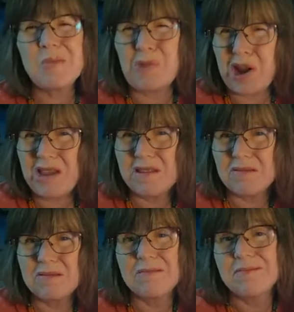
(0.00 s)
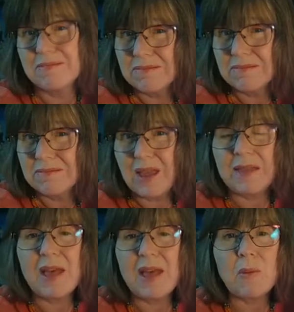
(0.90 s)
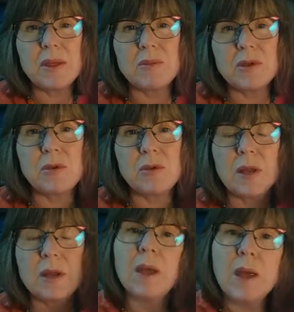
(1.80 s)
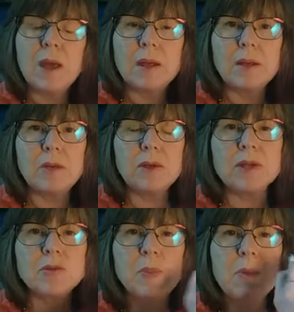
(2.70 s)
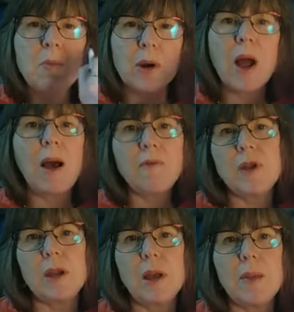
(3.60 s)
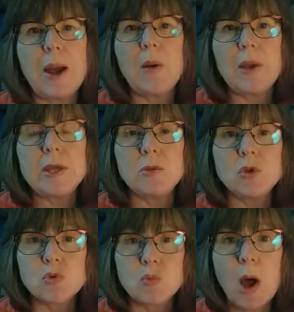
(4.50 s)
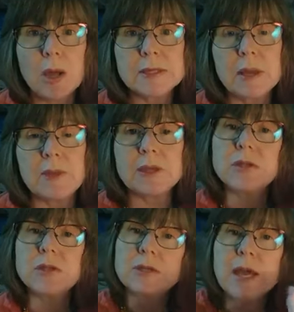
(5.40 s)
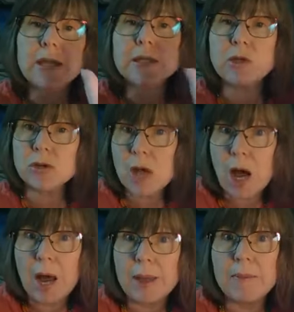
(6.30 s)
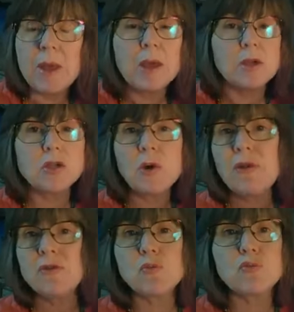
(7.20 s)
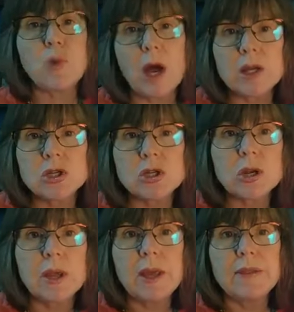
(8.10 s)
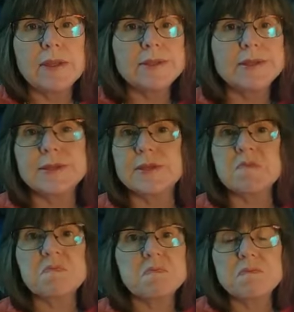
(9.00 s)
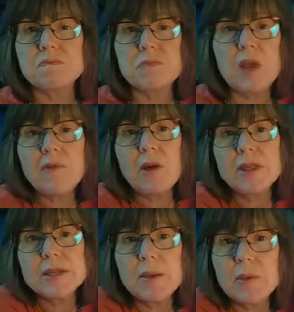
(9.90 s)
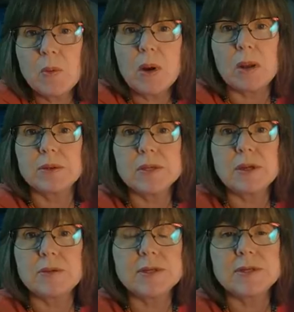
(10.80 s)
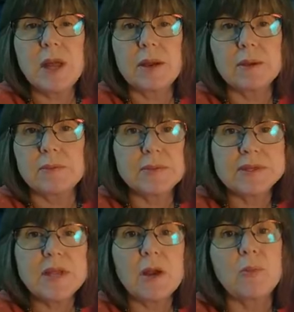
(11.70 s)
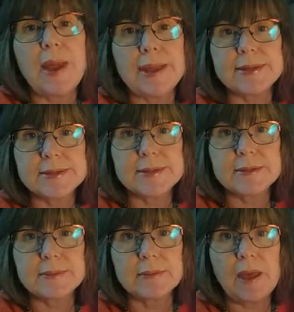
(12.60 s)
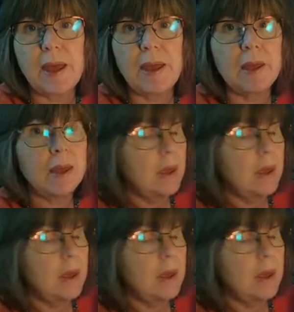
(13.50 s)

seem right? and that way you can you can be more confident about when you draw something so you take your time you don't have to rush this is you have all the time in the world you know this is not a this is not a race okay